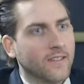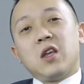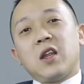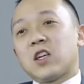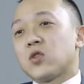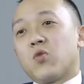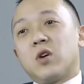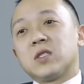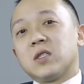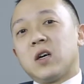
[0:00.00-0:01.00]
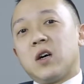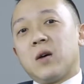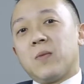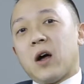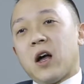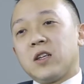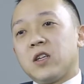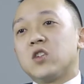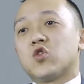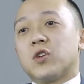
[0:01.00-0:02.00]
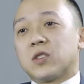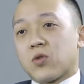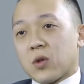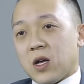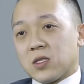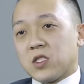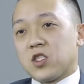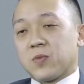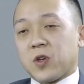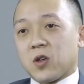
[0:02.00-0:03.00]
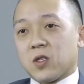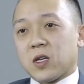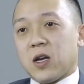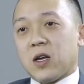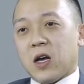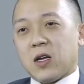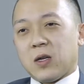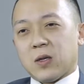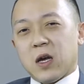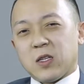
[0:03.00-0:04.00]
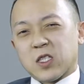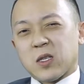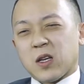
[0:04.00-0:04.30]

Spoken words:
It actually wasn't. I did enjoy history classes just because I just